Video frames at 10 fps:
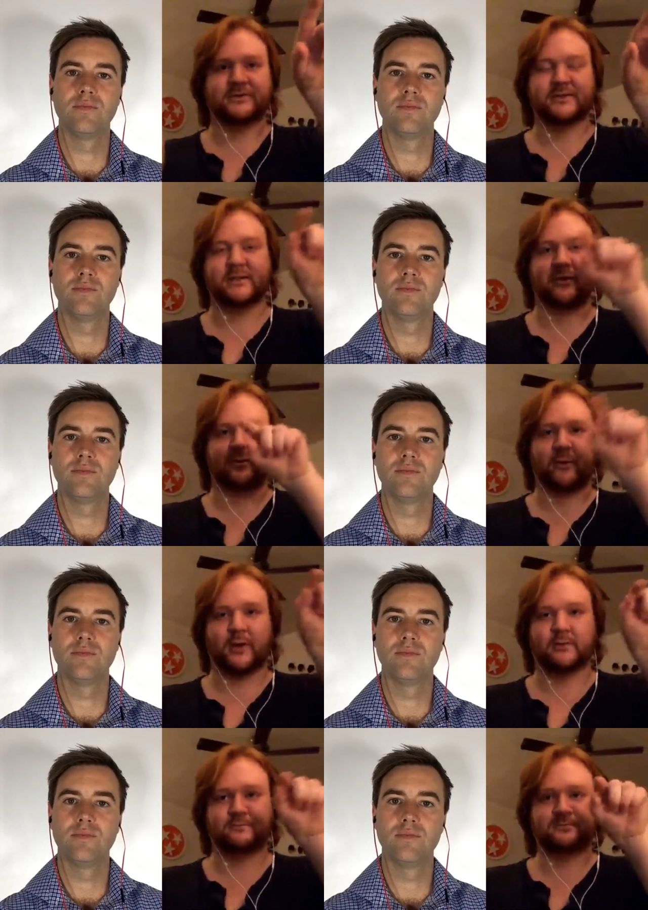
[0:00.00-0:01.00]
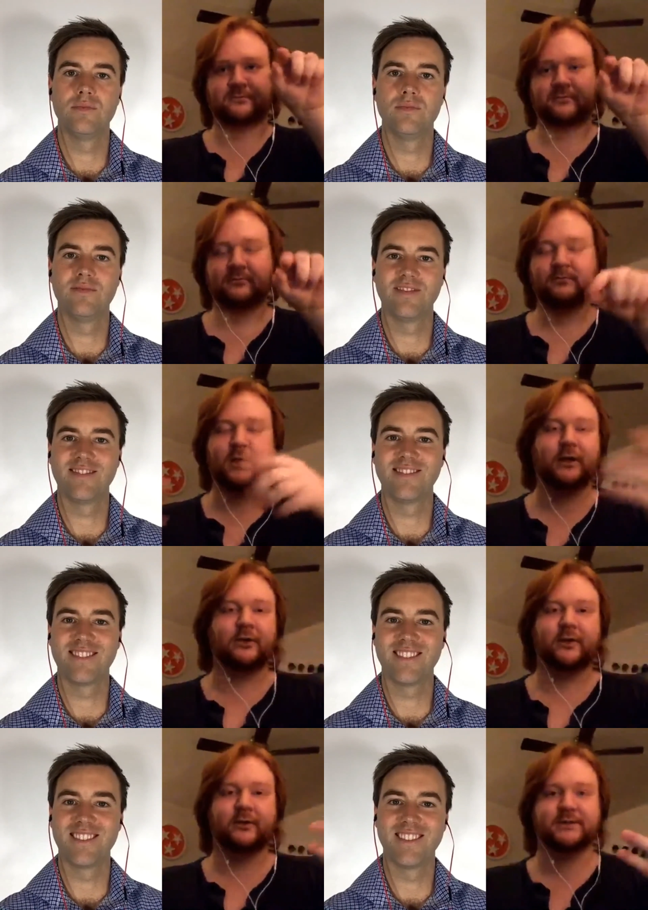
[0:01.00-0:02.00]
Speaker 1: another point and you
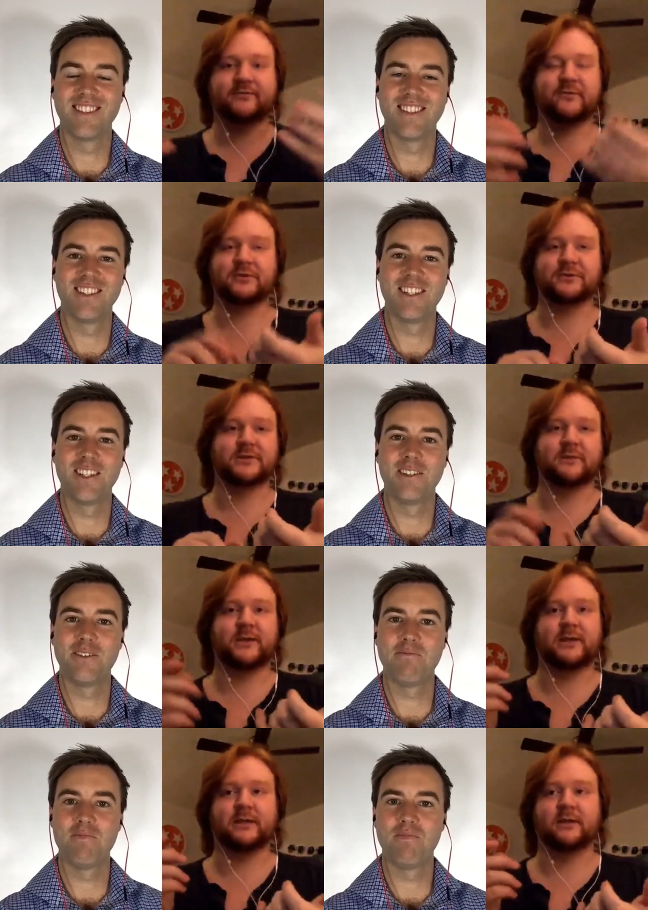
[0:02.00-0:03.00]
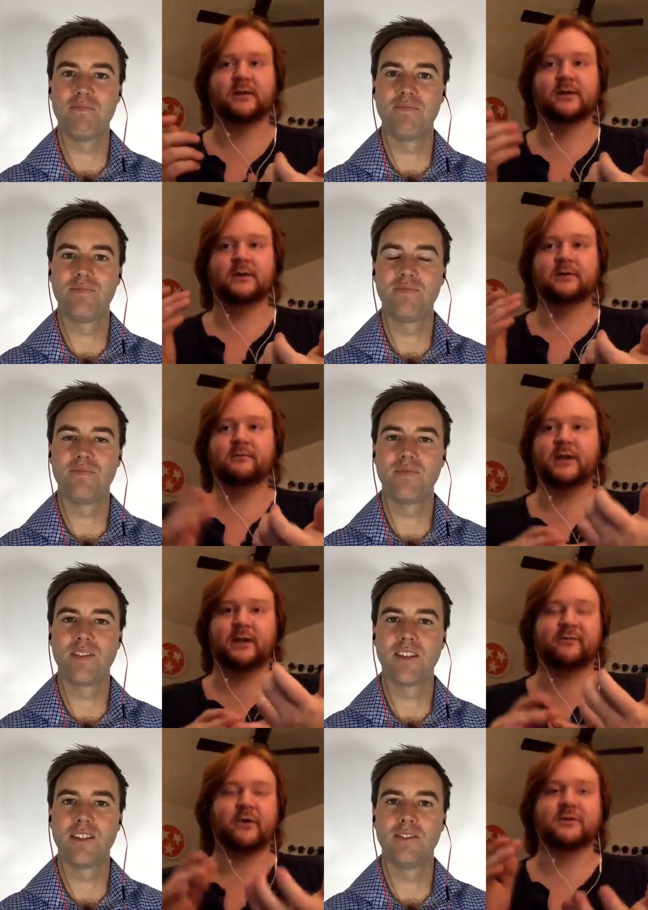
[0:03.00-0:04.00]
can, those influencers can be media
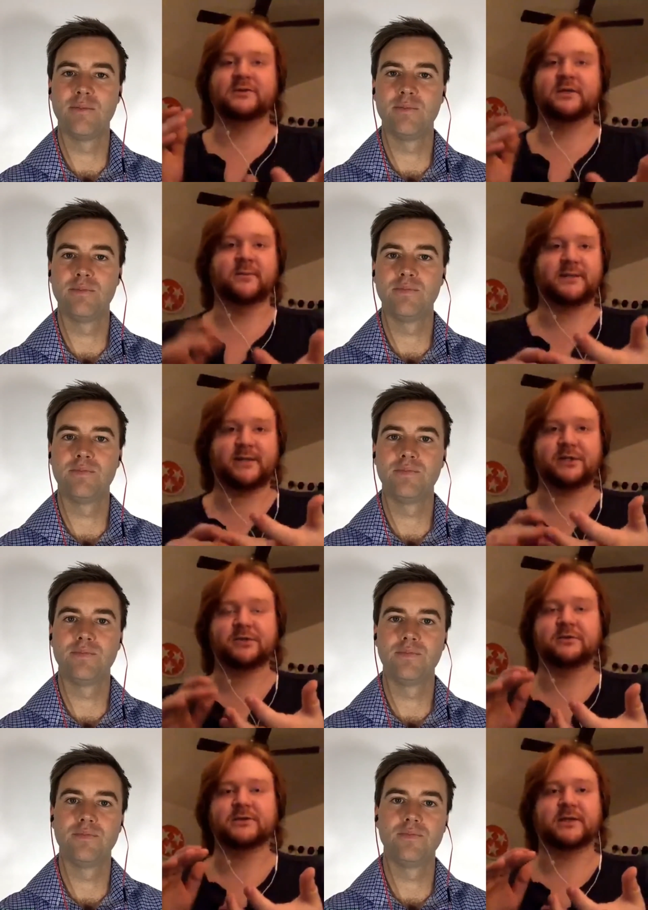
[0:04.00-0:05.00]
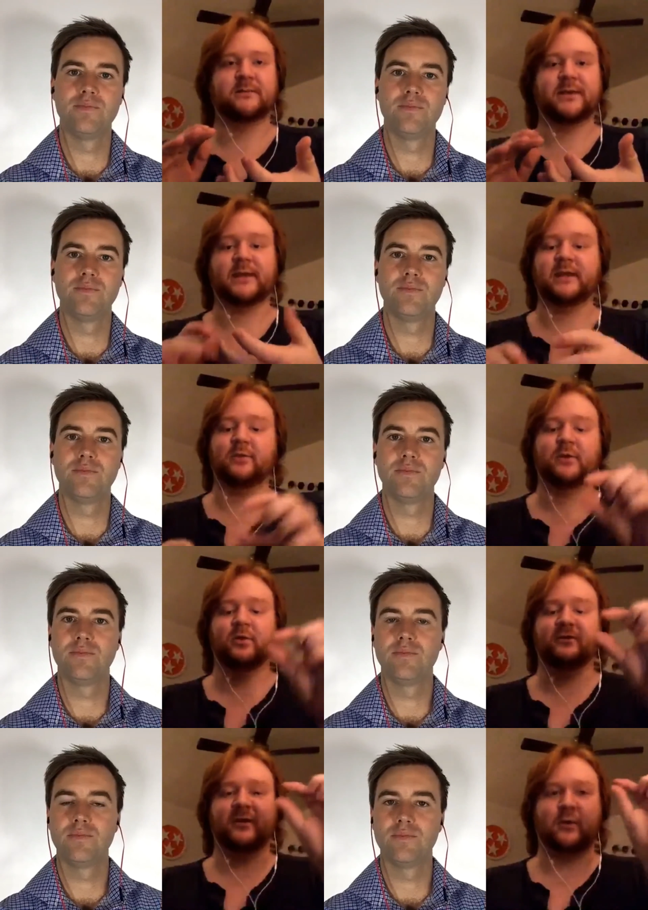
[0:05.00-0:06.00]
folks, it can be teachers, it can be anyone where
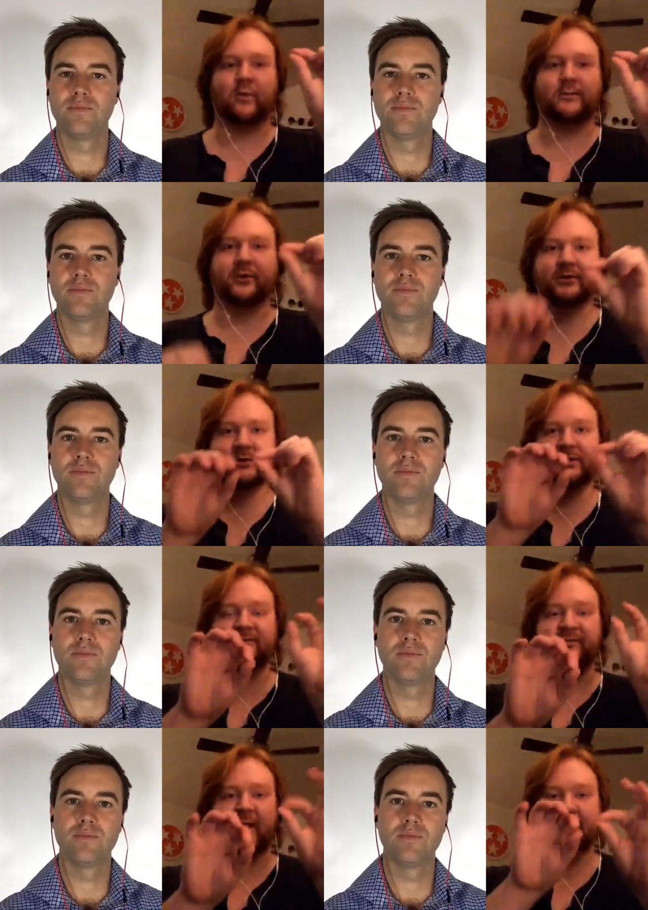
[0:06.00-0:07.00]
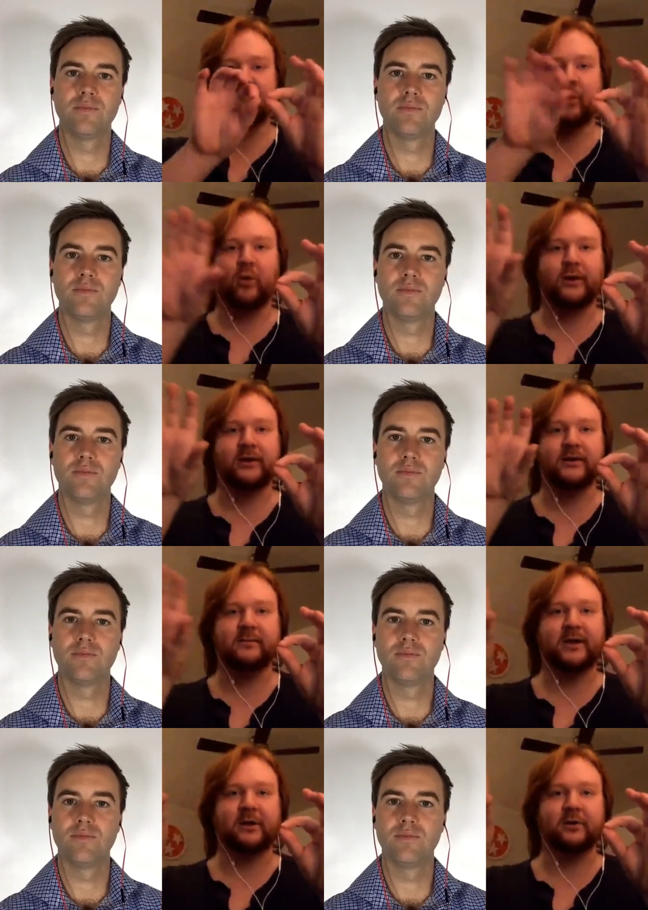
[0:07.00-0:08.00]
you've got one person, you've got like a one to
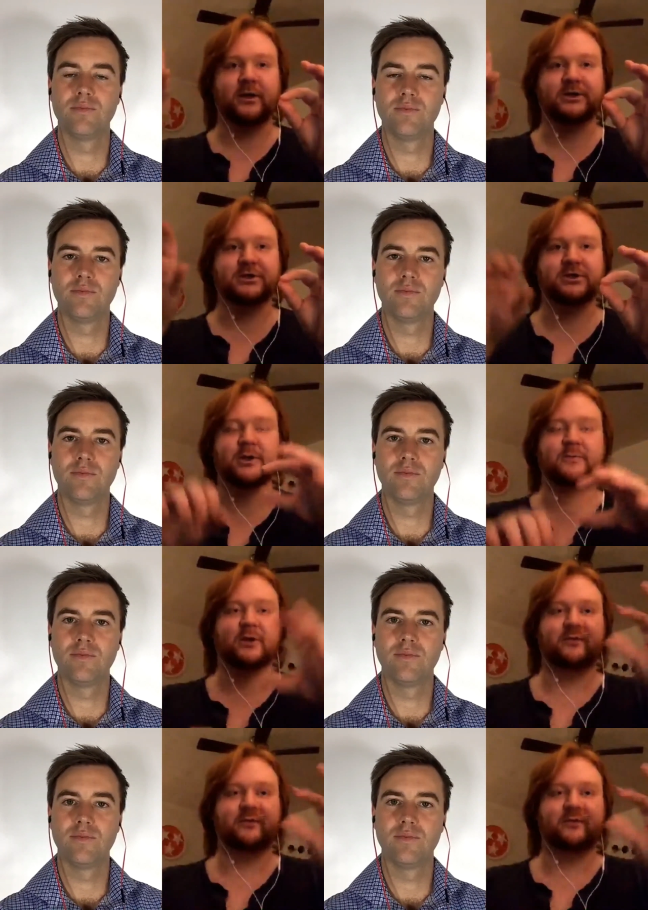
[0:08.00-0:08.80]
many relationship. You've got